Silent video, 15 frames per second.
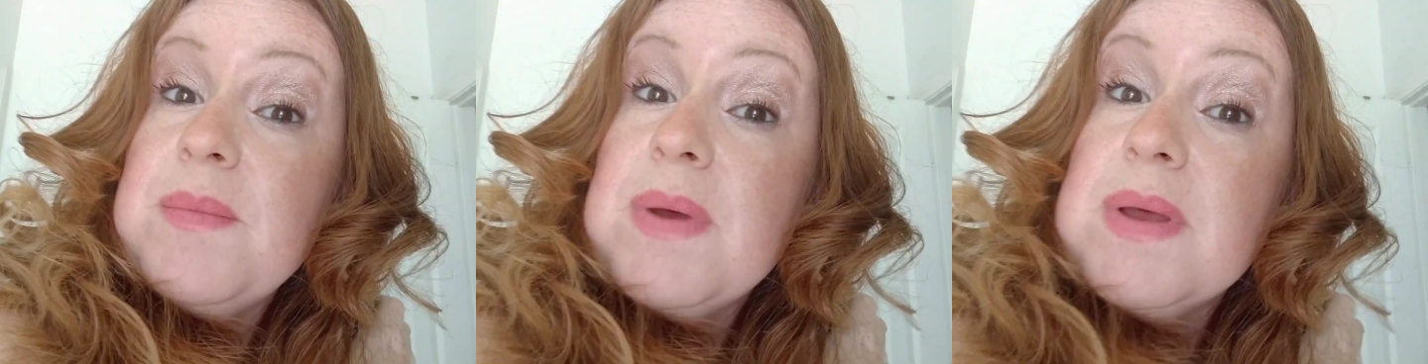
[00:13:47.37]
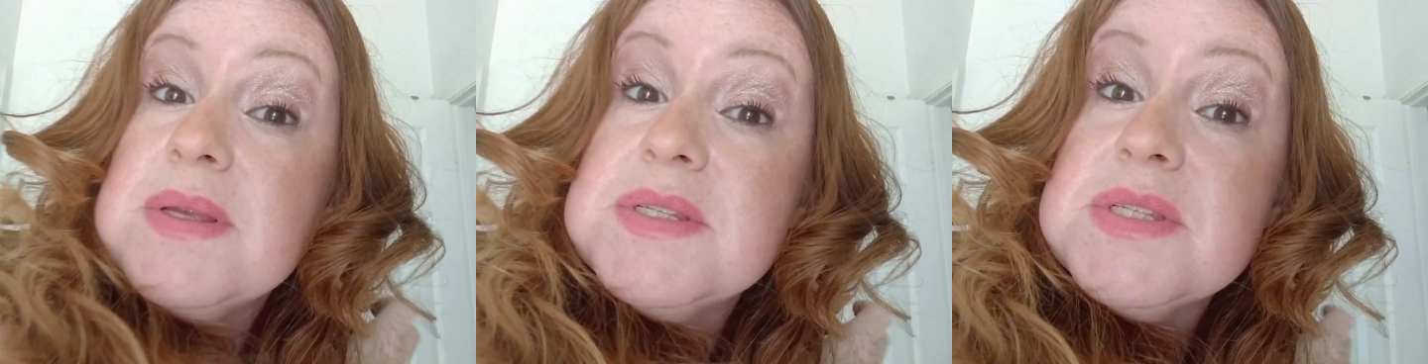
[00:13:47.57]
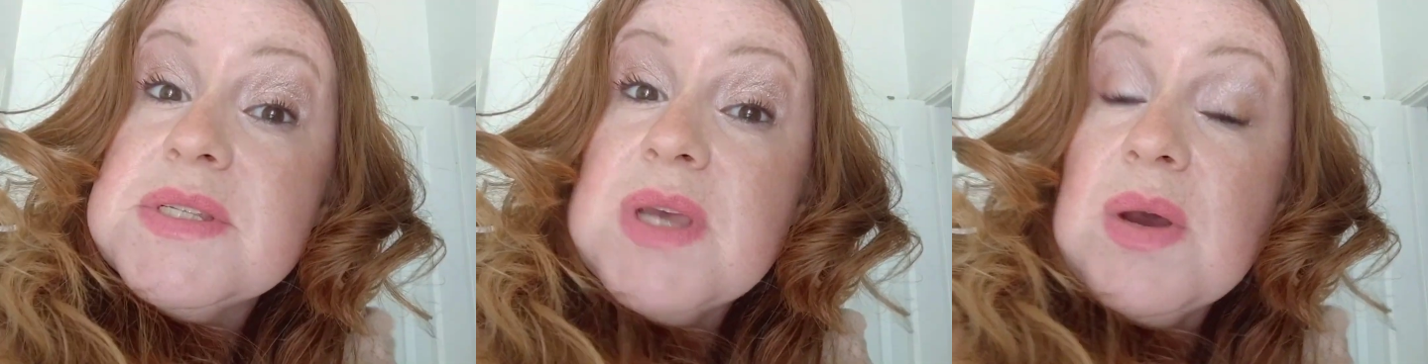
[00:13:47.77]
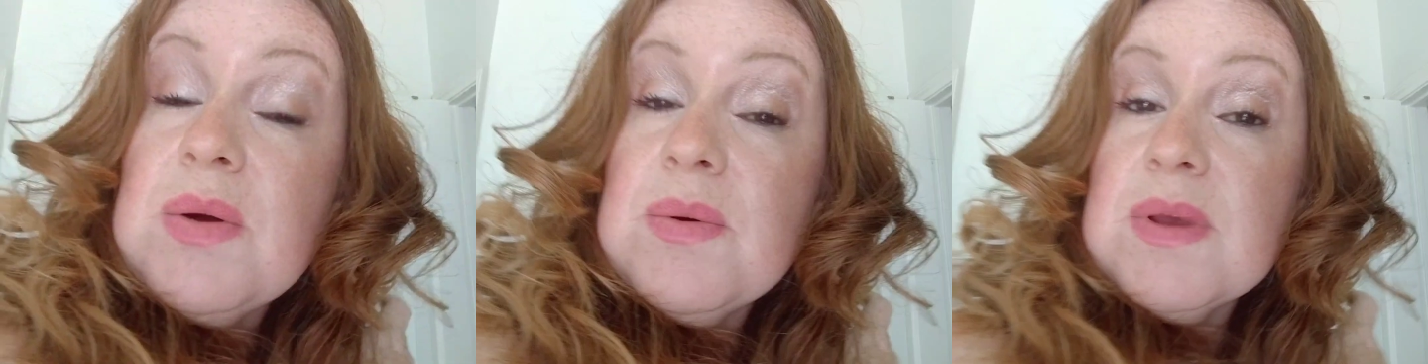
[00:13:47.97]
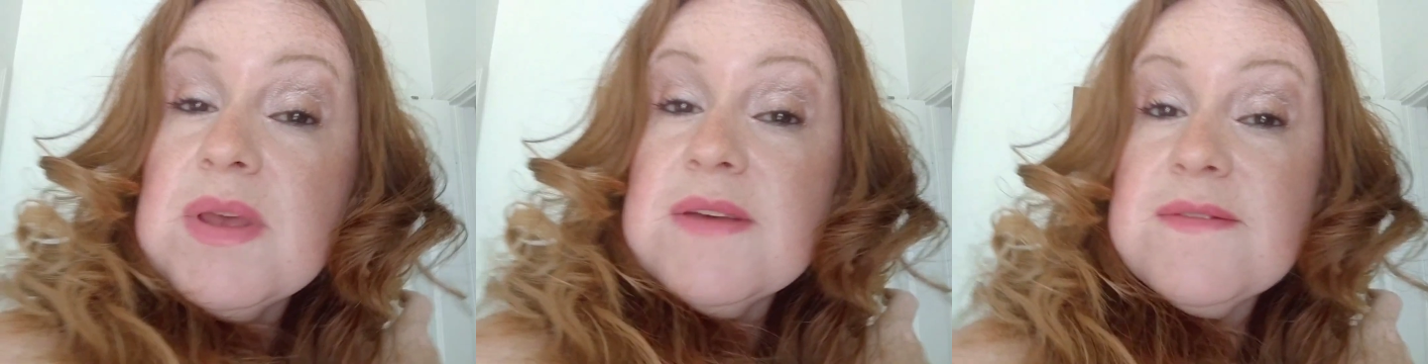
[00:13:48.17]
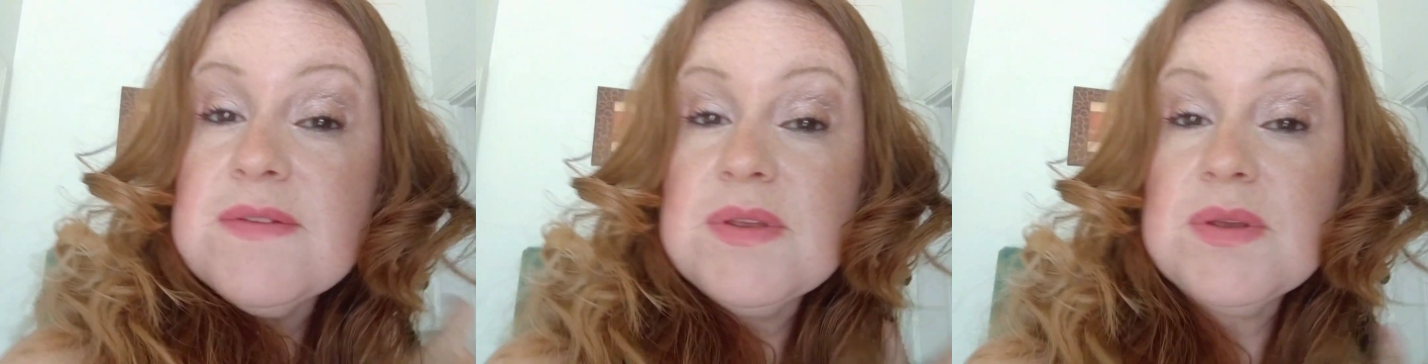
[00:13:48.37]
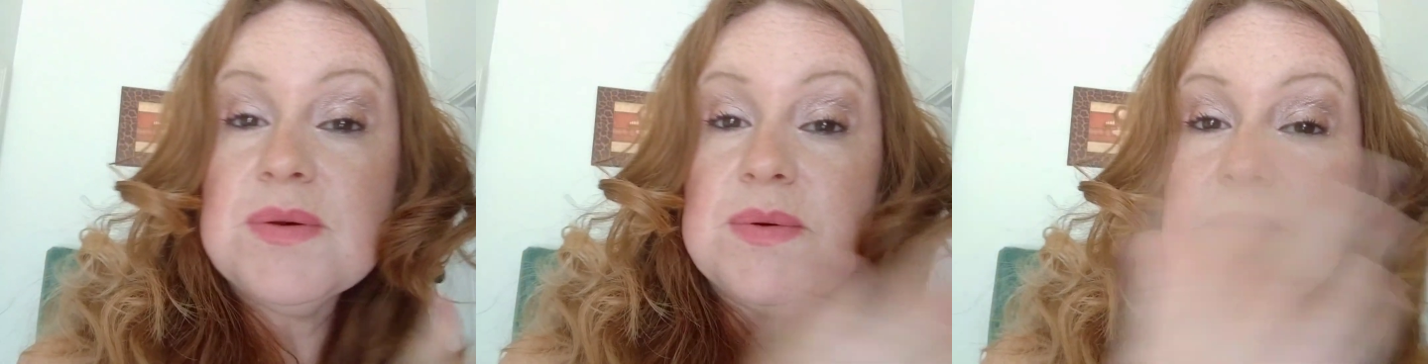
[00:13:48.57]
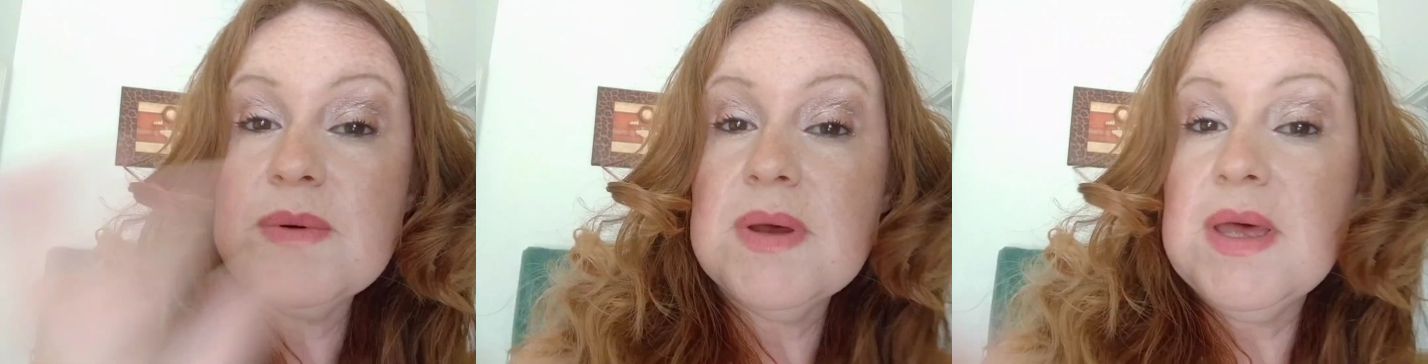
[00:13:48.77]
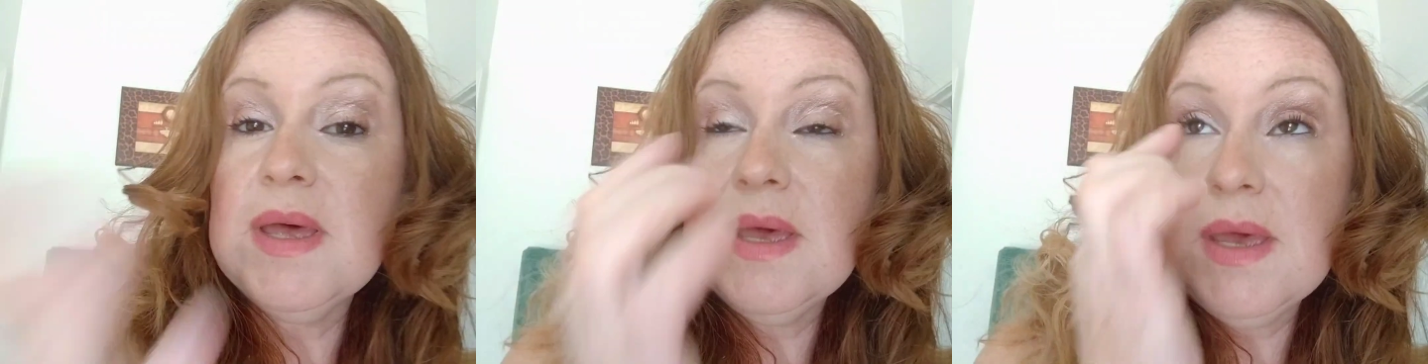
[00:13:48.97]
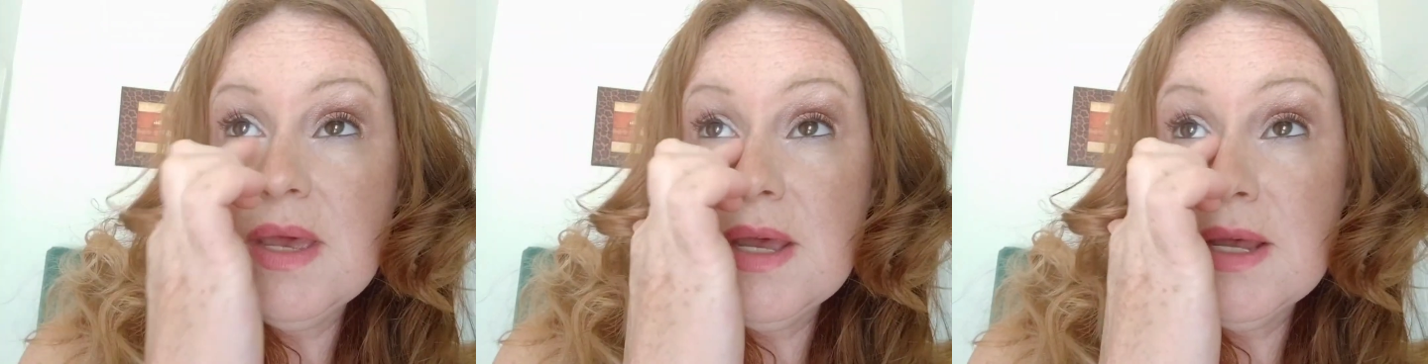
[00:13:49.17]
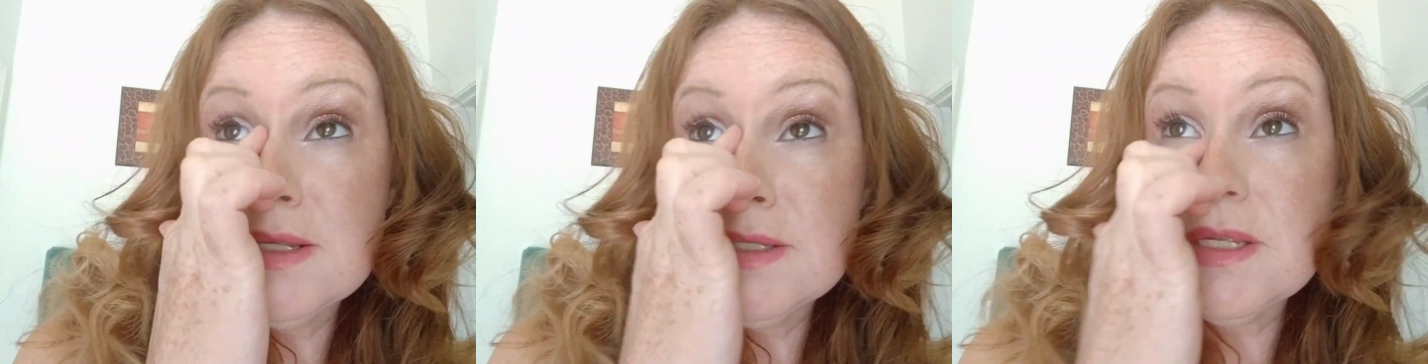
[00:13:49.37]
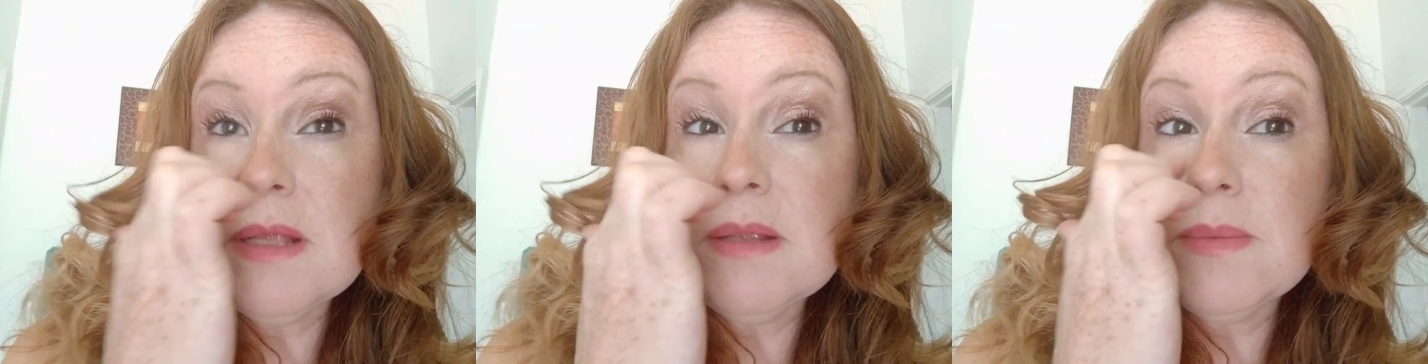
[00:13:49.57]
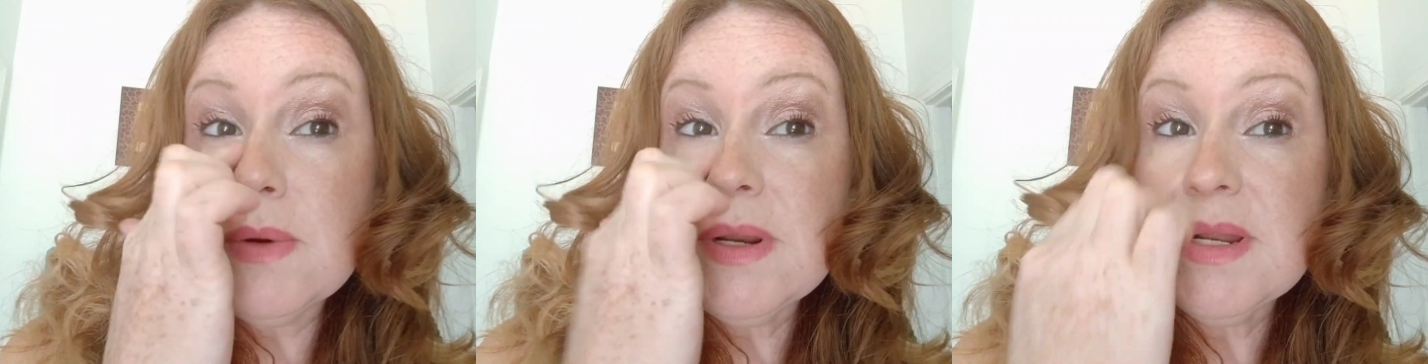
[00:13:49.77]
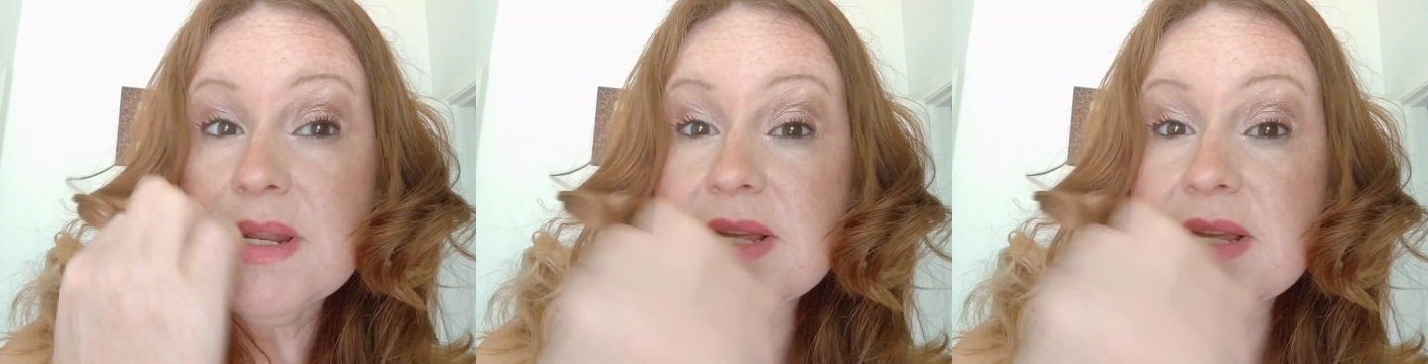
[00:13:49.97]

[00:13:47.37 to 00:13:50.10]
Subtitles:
So if you celebrated